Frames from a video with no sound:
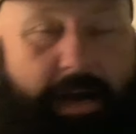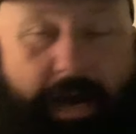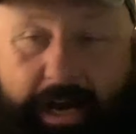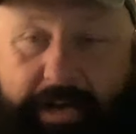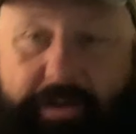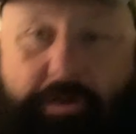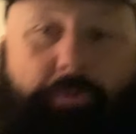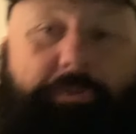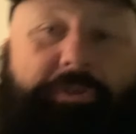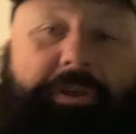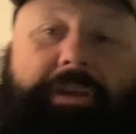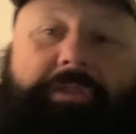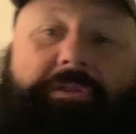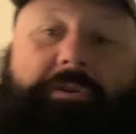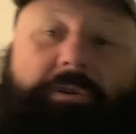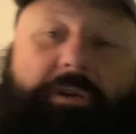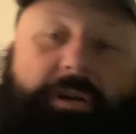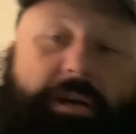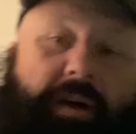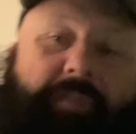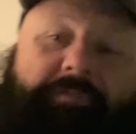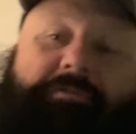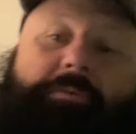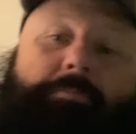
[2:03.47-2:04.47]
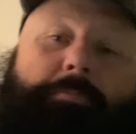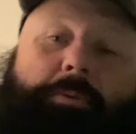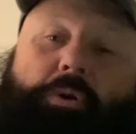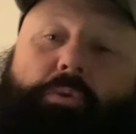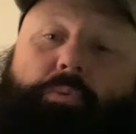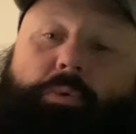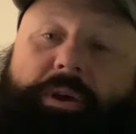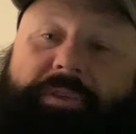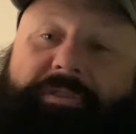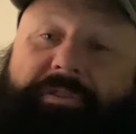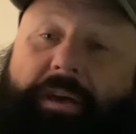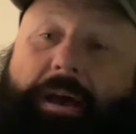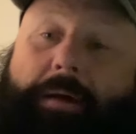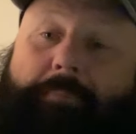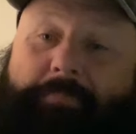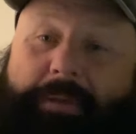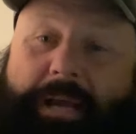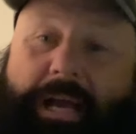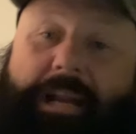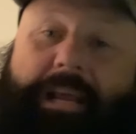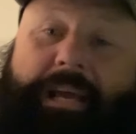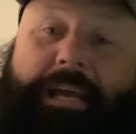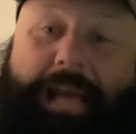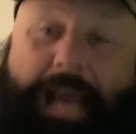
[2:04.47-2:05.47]
I don't think they're comfortable with them
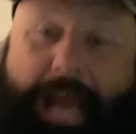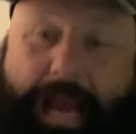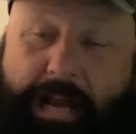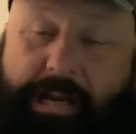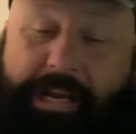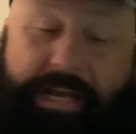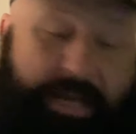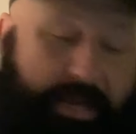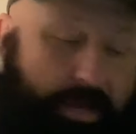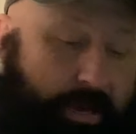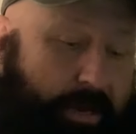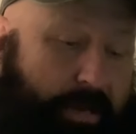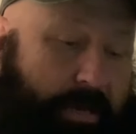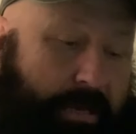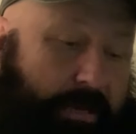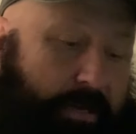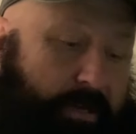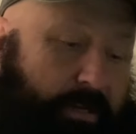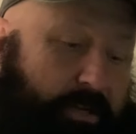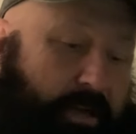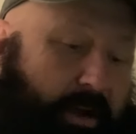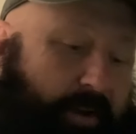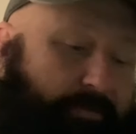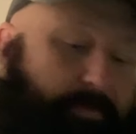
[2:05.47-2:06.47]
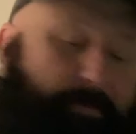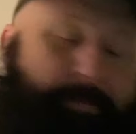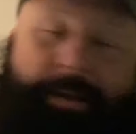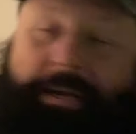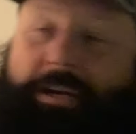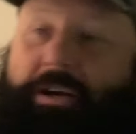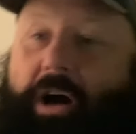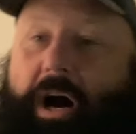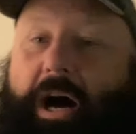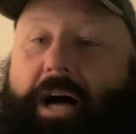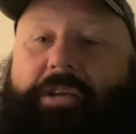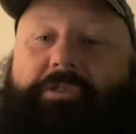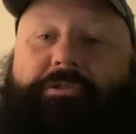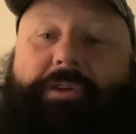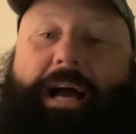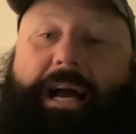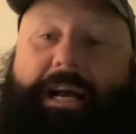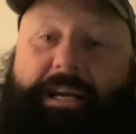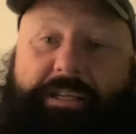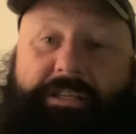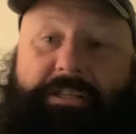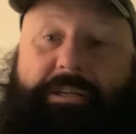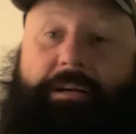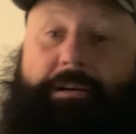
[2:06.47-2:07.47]
getting any government
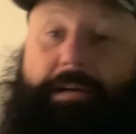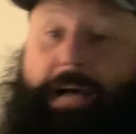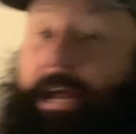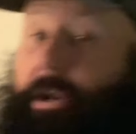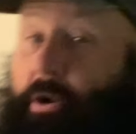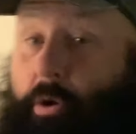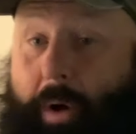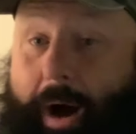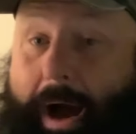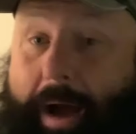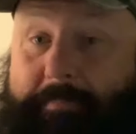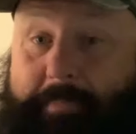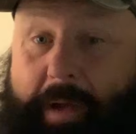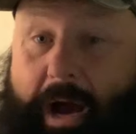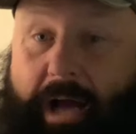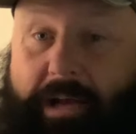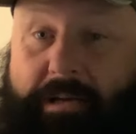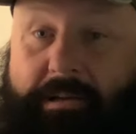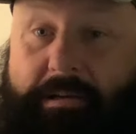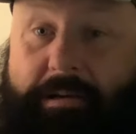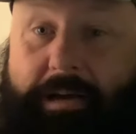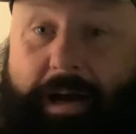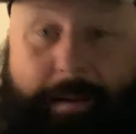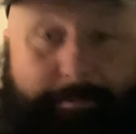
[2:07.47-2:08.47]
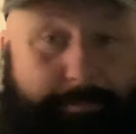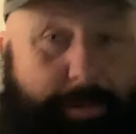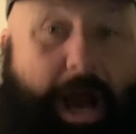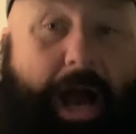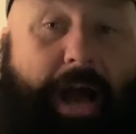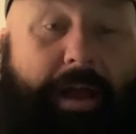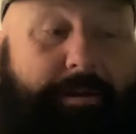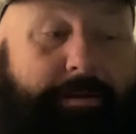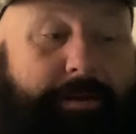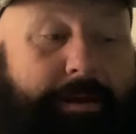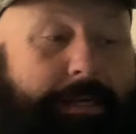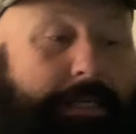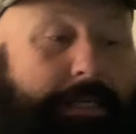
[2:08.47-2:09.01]
contracts. I know I'm not. I'm not.